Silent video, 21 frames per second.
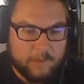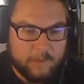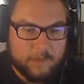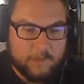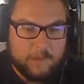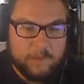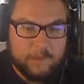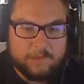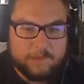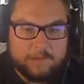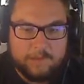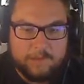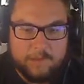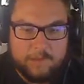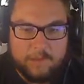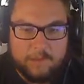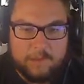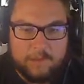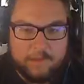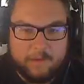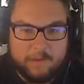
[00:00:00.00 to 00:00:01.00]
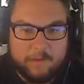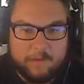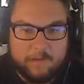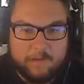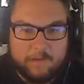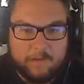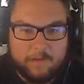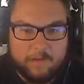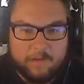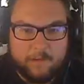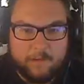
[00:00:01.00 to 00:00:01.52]
Is there anything near
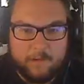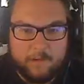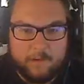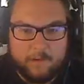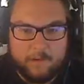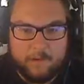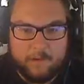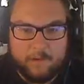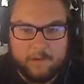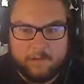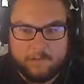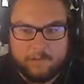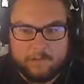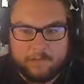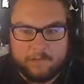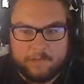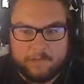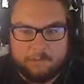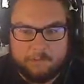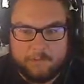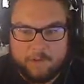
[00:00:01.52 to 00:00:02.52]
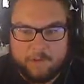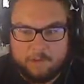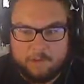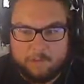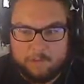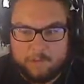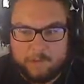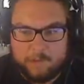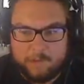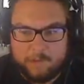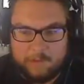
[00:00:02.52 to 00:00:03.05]
here, or should I
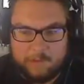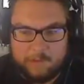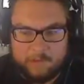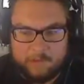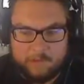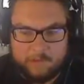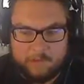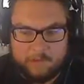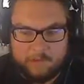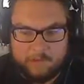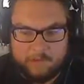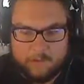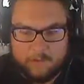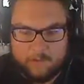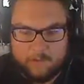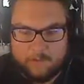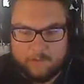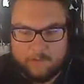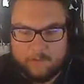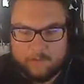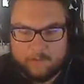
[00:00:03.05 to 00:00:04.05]
probably hearth?